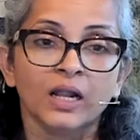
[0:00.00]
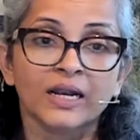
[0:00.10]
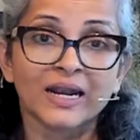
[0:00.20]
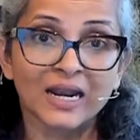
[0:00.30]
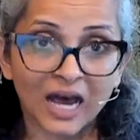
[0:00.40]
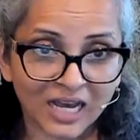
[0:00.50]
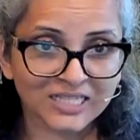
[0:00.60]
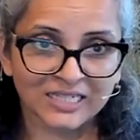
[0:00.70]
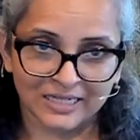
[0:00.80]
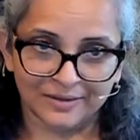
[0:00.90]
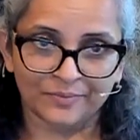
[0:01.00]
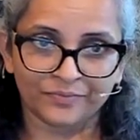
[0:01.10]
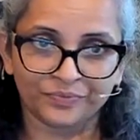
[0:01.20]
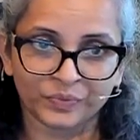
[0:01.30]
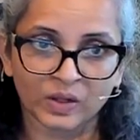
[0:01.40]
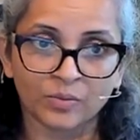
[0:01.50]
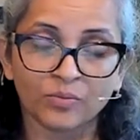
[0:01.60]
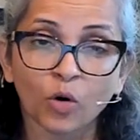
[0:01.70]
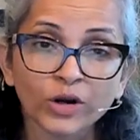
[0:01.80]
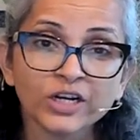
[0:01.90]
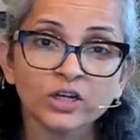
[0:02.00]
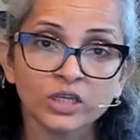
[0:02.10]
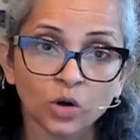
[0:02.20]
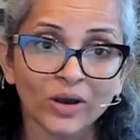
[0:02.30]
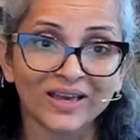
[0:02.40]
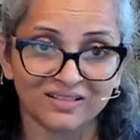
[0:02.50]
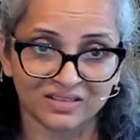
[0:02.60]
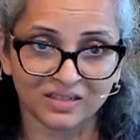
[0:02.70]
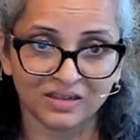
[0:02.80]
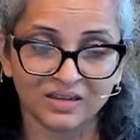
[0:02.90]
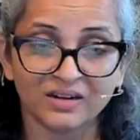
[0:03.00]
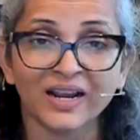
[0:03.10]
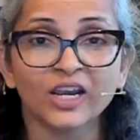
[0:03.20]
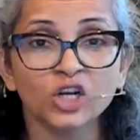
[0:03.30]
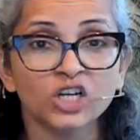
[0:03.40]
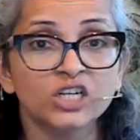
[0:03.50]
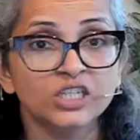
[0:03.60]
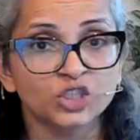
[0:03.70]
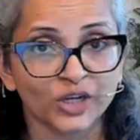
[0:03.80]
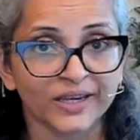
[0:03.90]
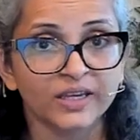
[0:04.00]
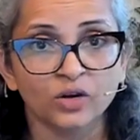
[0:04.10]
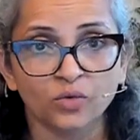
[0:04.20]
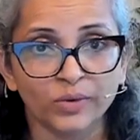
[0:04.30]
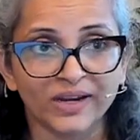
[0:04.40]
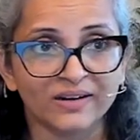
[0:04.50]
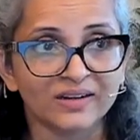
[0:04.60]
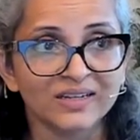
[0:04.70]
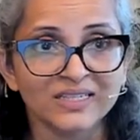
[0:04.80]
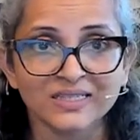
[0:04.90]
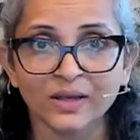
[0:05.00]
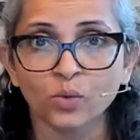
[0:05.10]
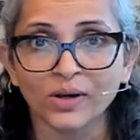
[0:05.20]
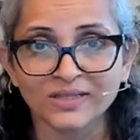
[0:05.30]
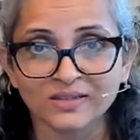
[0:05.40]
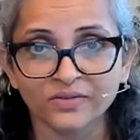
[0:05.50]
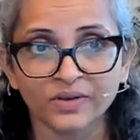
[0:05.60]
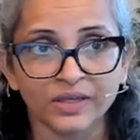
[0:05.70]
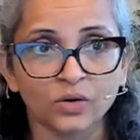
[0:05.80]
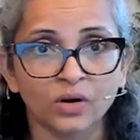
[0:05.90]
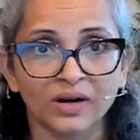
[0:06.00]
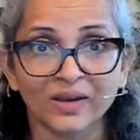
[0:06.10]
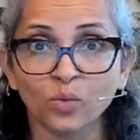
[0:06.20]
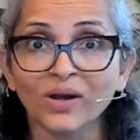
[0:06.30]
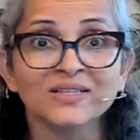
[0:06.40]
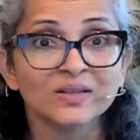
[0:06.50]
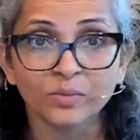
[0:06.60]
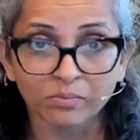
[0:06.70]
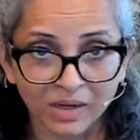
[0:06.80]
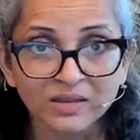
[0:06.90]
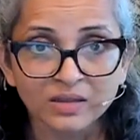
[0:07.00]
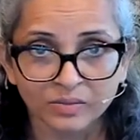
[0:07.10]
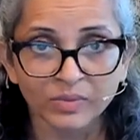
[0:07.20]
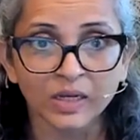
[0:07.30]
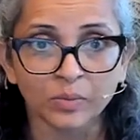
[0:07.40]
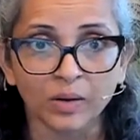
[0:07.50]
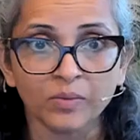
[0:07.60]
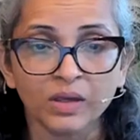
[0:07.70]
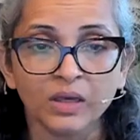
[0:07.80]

Lastly, monitor your health, regularly checking your weight at least like once a week or like once a month minimum,